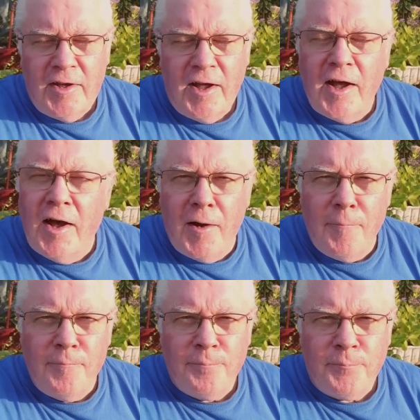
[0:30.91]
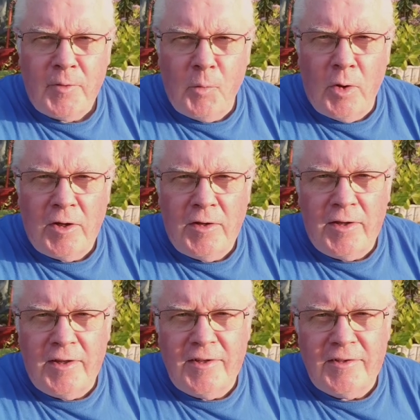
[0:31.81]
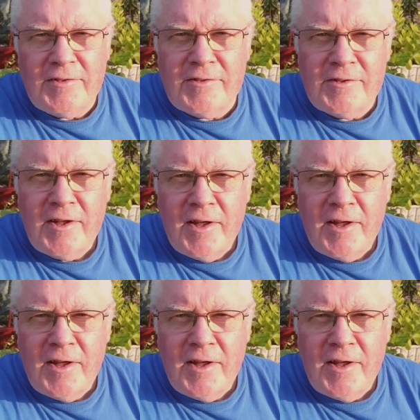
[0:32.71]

One is